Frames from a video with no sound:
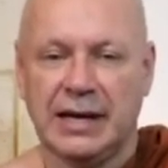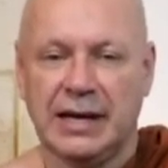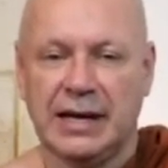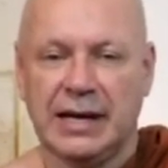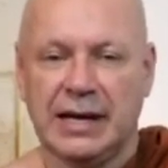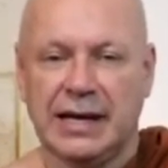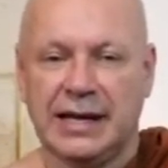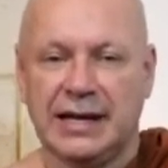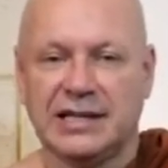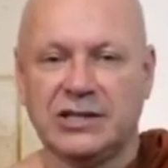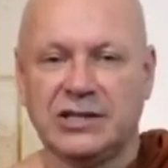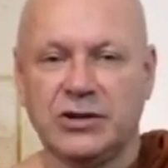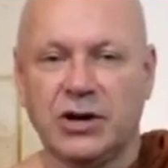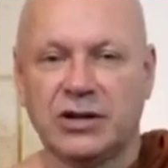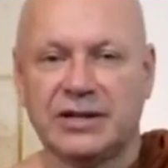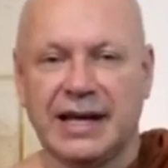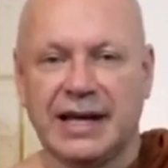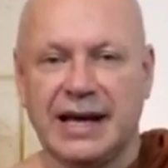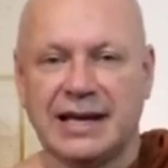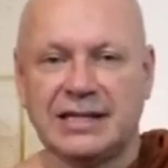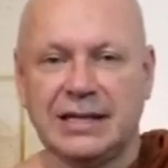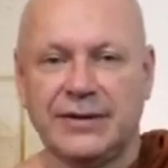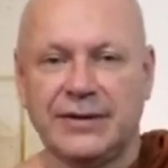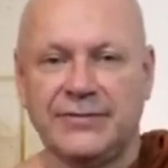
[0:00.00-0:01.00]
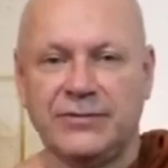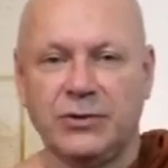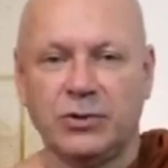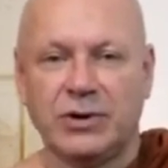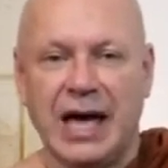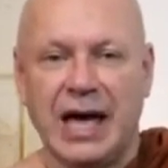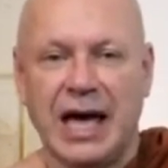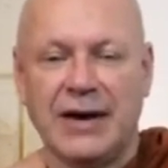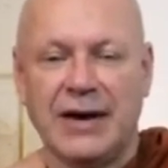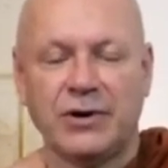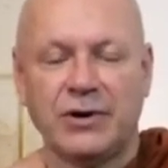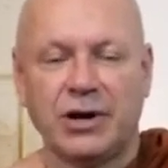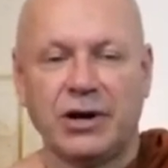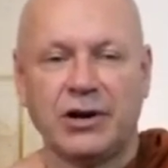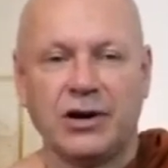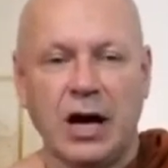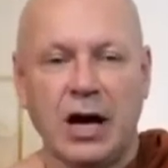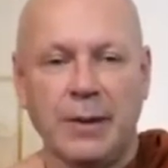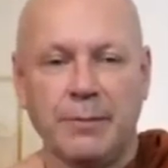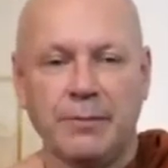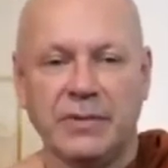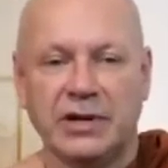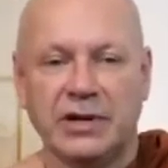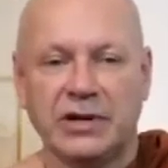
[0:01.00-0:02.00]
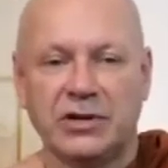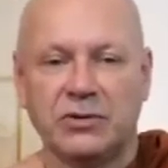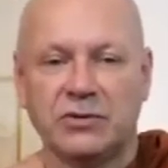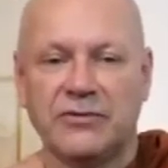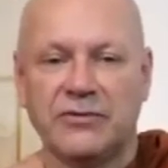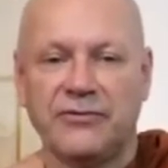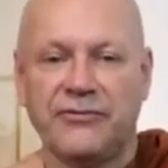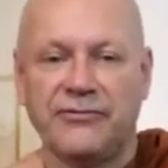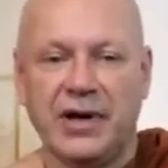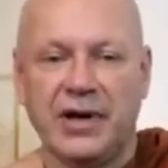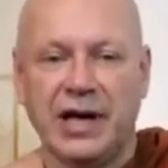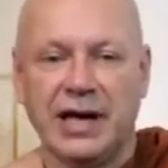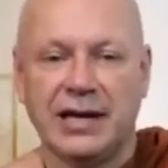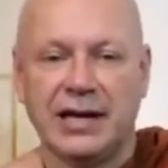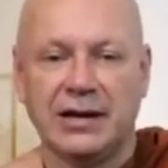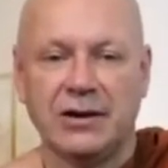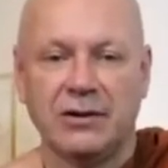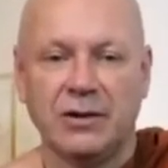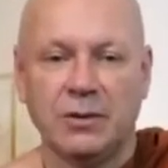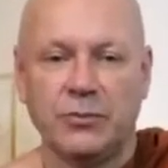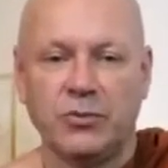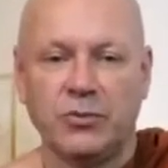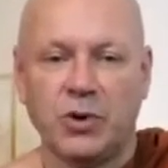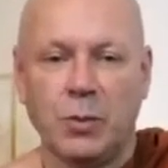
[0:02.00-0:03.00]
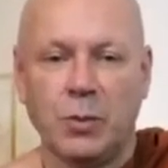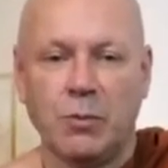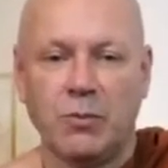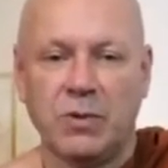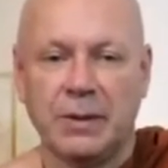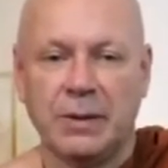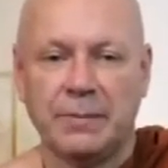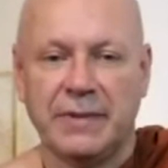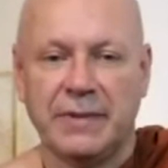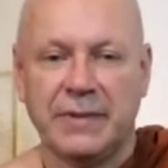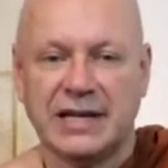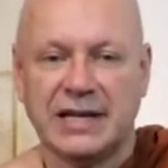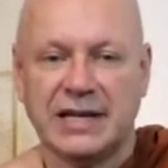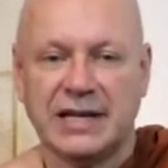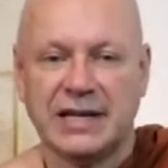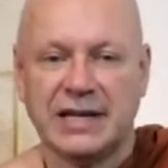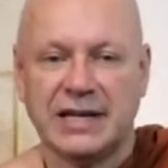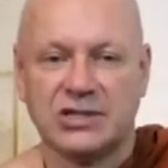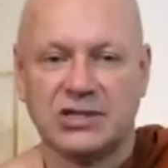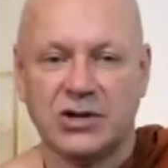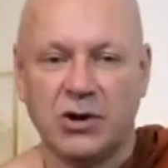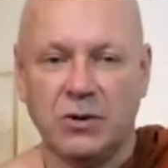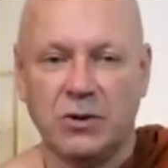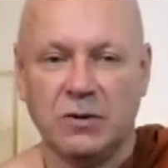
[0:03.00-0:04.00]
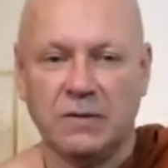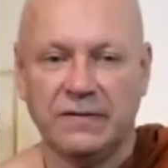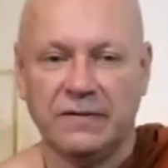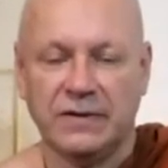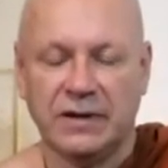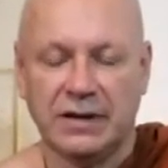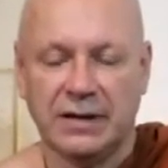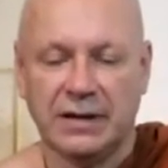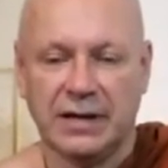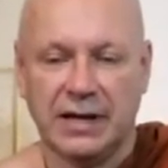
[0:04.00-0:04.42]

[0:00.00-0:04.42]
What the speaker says: It is not as if you ever come to the final problem has been solved.